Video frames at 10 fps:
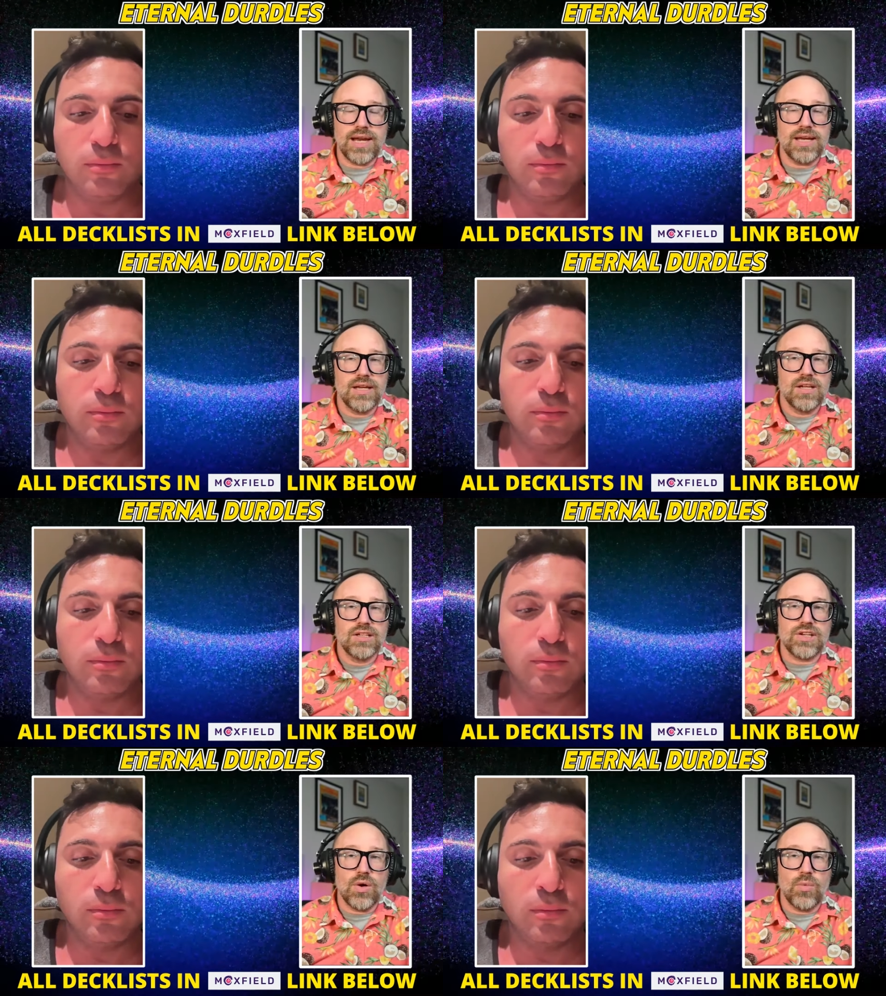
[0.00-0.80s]
Speaker 1: right?
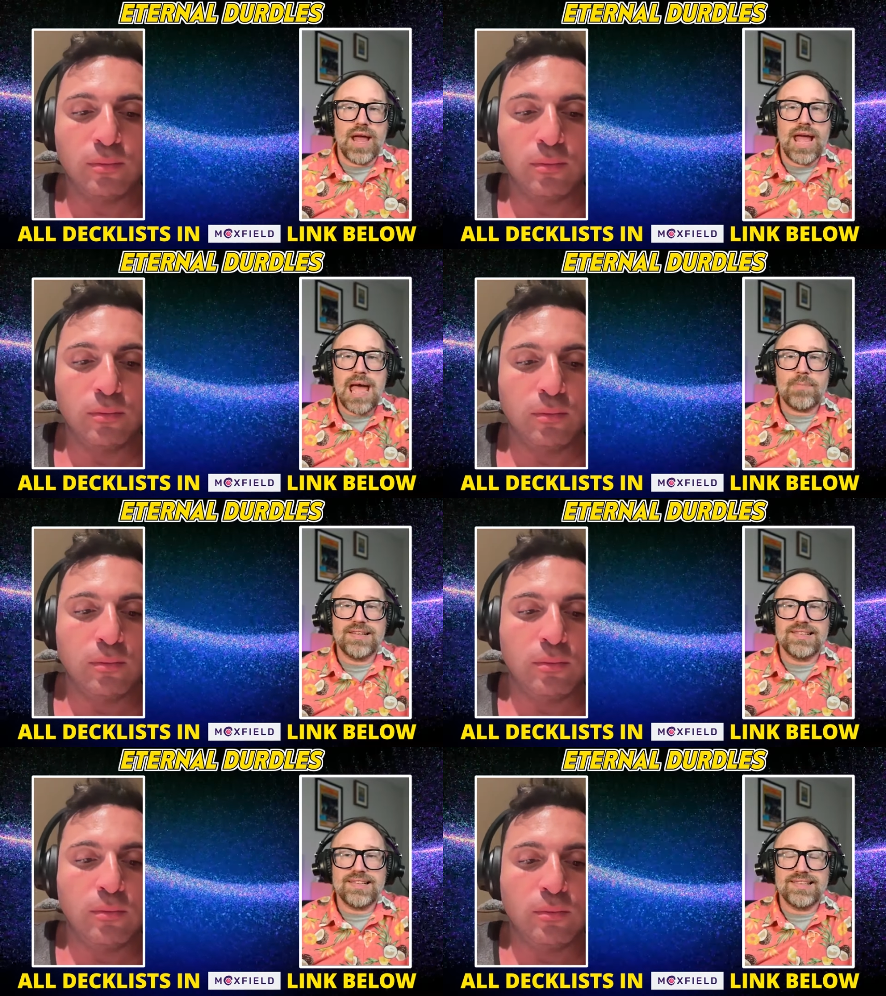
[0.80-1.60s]
So what
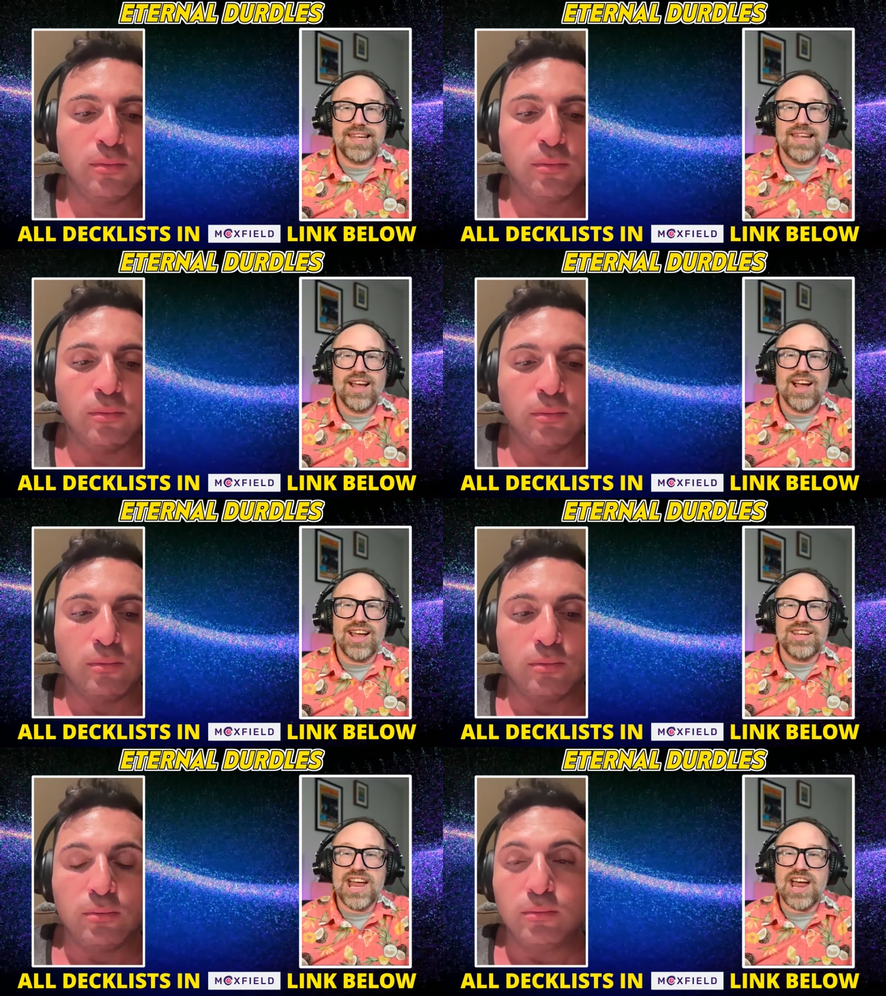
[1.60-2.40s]
happens is
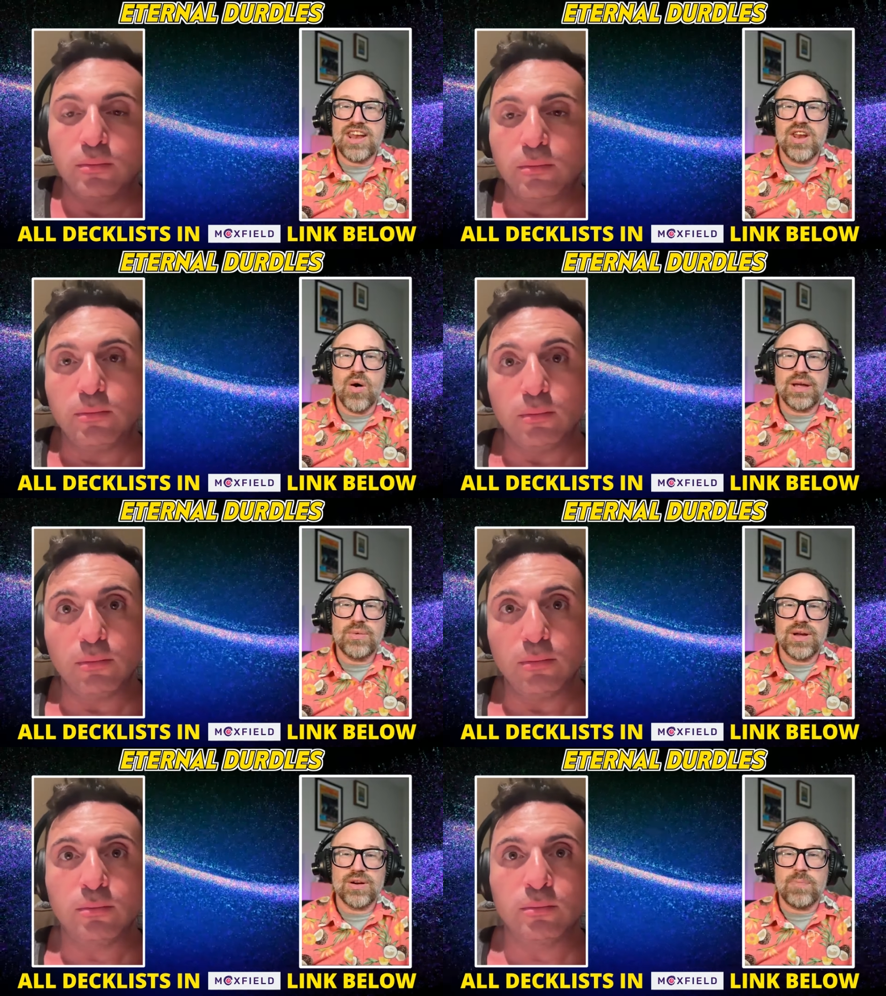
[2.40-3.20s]
uh, not knowing
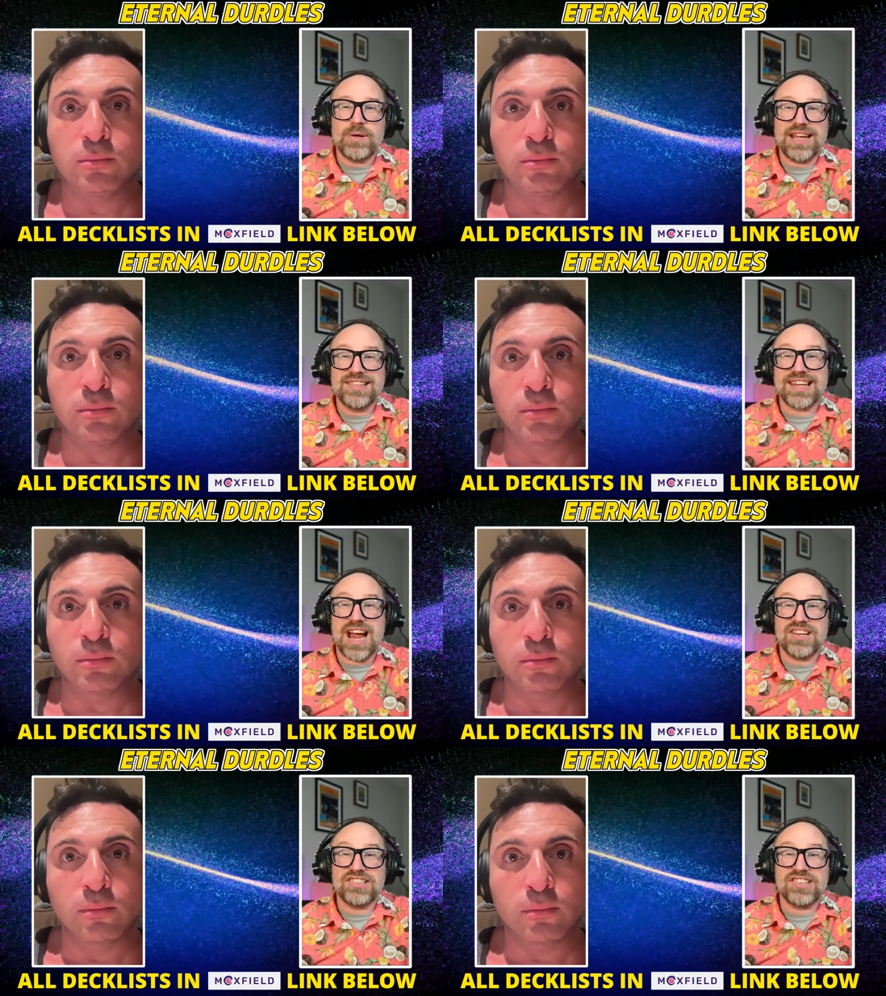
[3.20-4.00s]
what you're up against
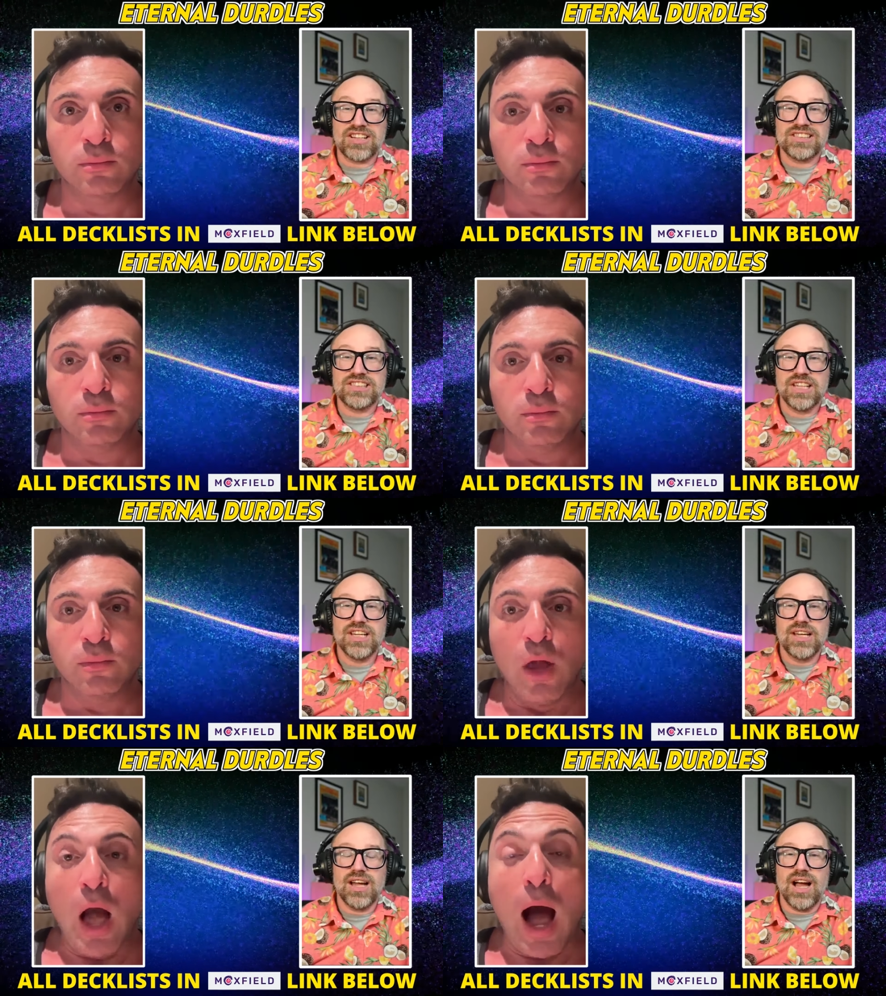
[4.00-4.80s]
kind of sucks.
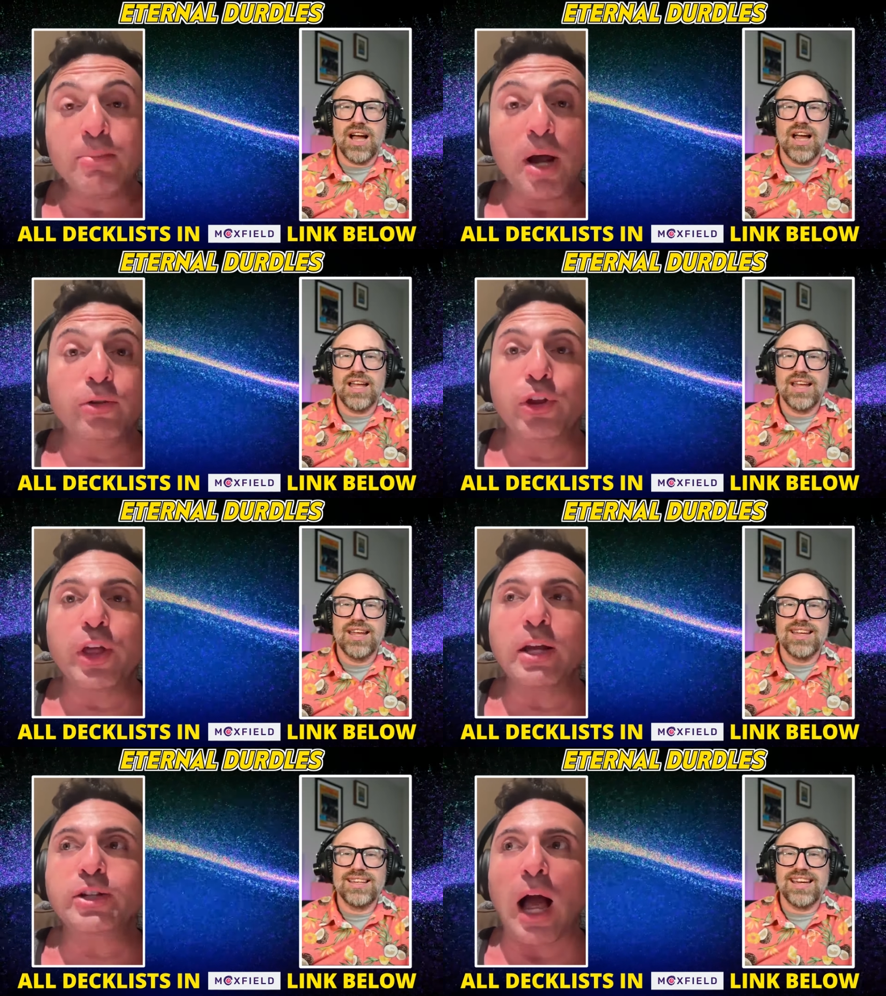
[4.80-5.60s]
I'm uh, not, the
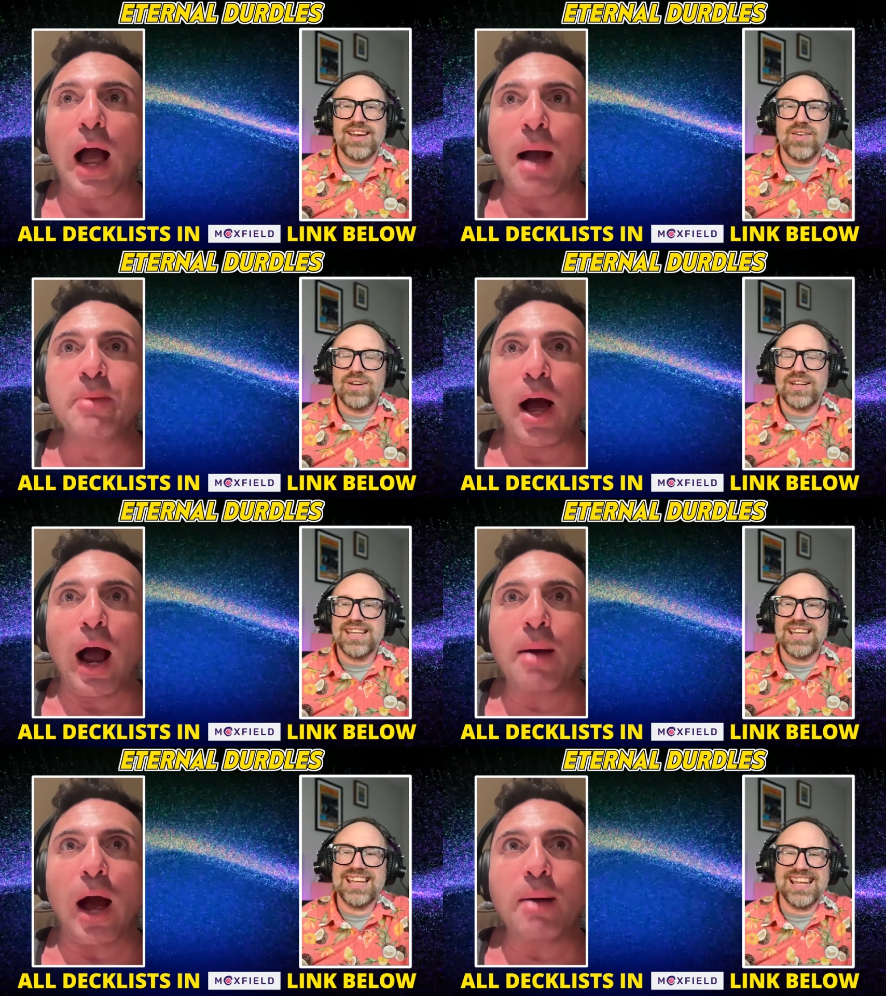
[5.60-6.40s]
thing is, you know? I, am
Speaker 2: not.
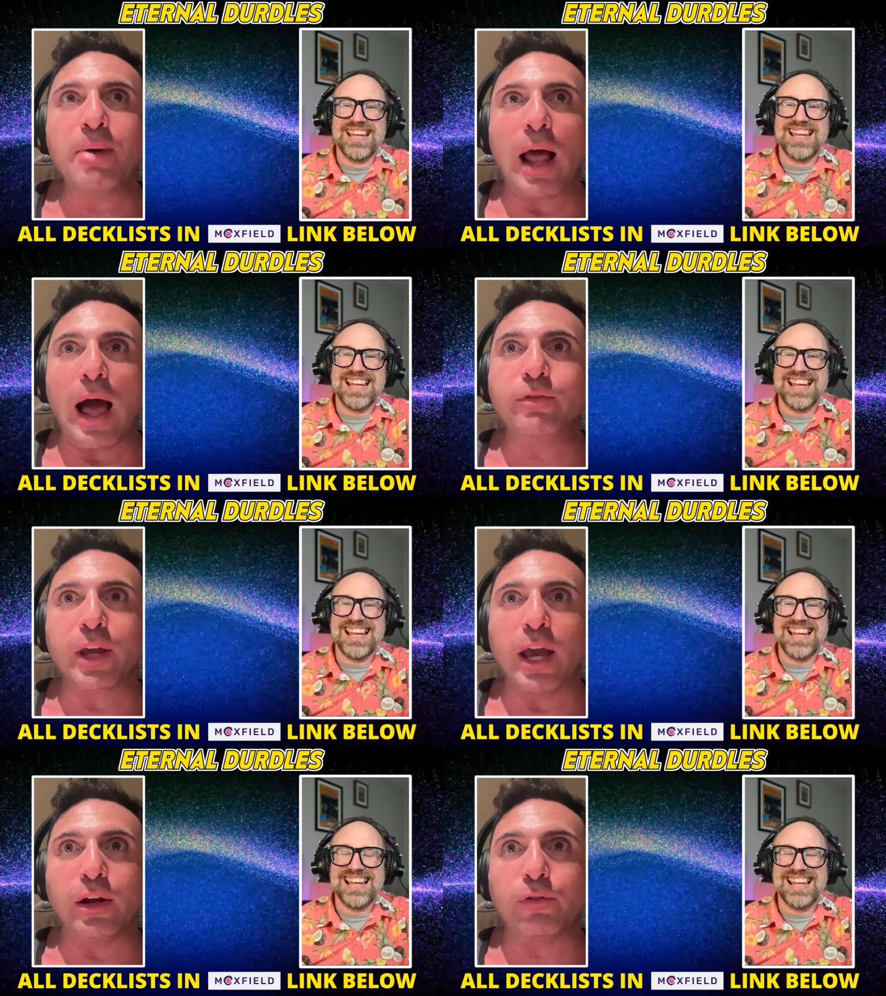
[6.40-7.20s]
I'm, I'm not
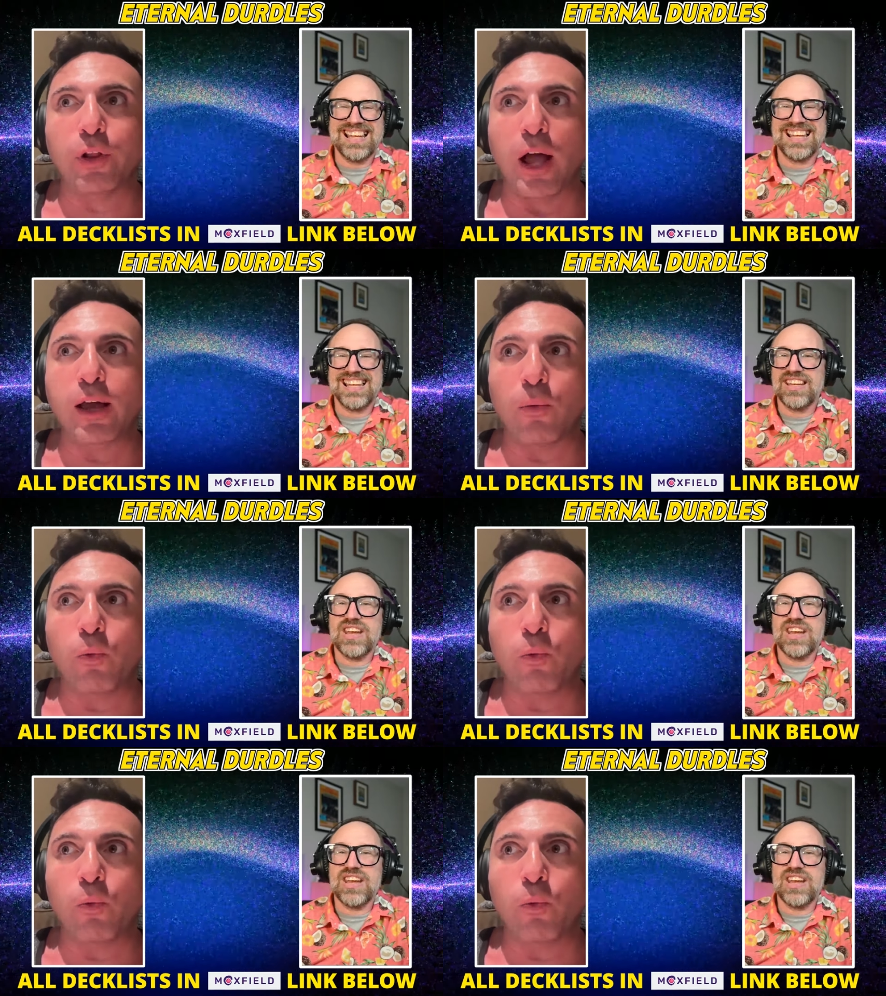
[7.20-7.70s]
advocating for like